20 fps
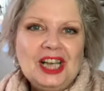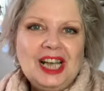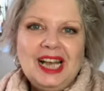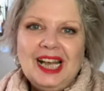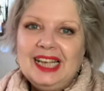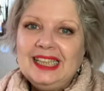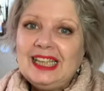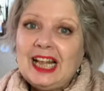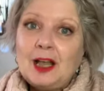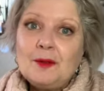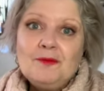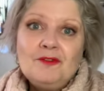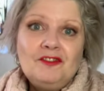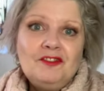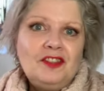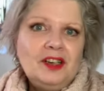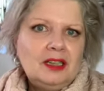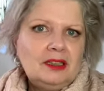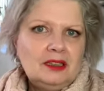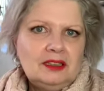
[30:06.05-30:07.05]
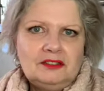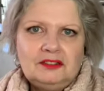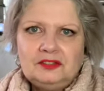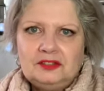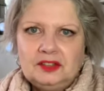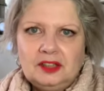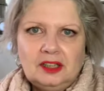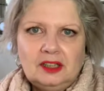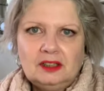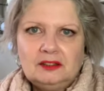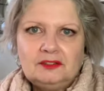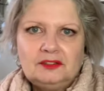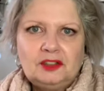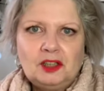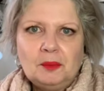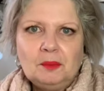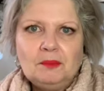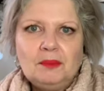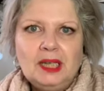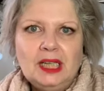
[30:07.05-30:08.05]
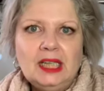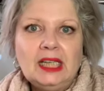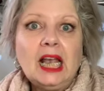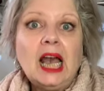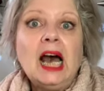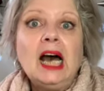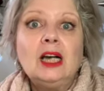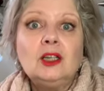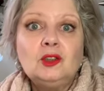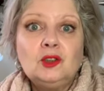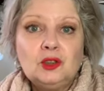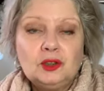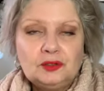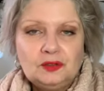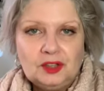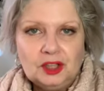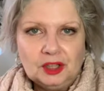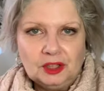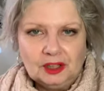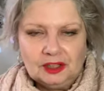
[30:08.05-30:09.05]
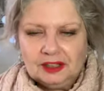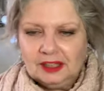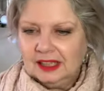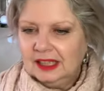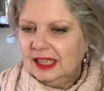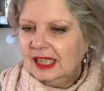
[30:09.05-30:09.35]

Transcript: And I'm very far from being out of yarn.